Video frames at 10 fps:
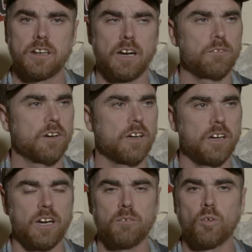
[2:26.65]
And I'm
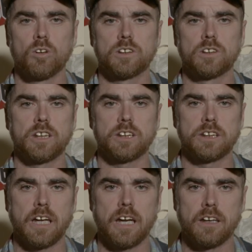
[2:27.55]
looking at him more serious
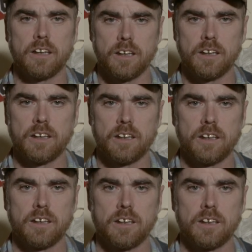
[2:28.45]
than that.
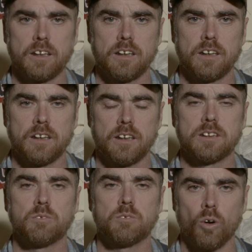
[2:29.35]
I
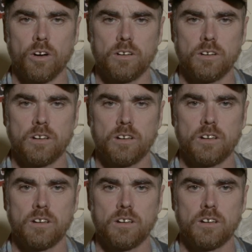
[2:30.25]
said, "Mort,
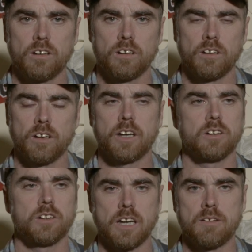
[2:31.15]
there ain't
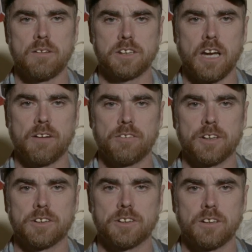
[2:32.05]
no Siamese
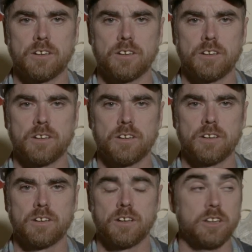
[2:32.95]
catfish."
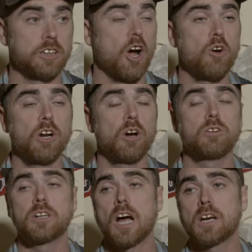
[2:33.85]
He said, "Oh, no,
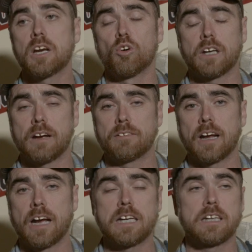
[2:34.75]
not anymore, Tavin.
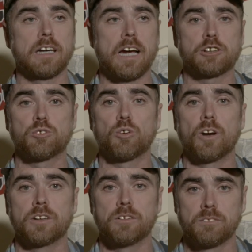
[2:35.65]
I ate the last
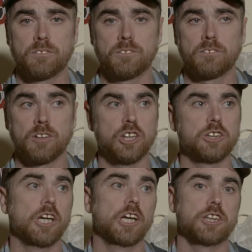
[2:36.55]
one. It was
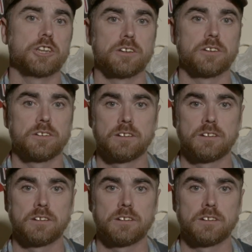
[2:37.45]
delicious."